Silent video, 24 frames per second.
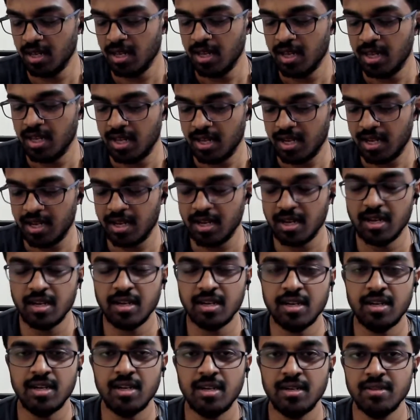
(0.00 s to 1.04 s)
and
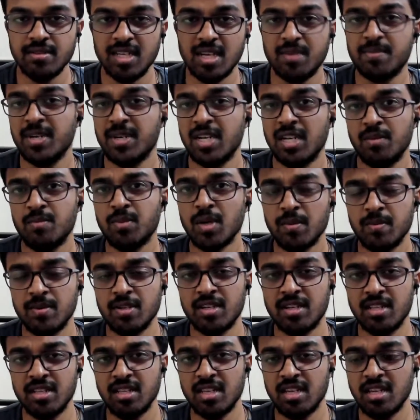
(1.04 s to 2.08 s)
they're pretty popular
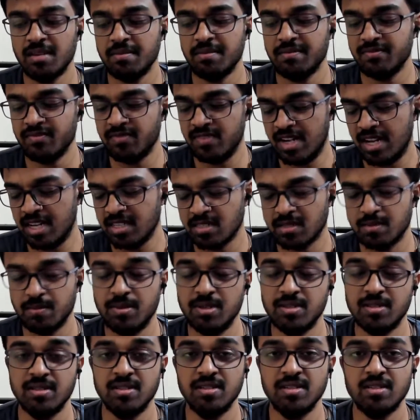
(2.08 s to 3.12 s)
in the flask
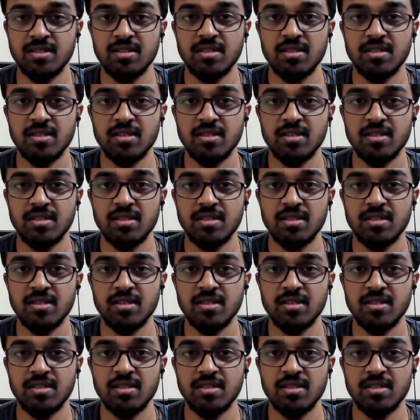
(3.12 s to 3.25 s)
business.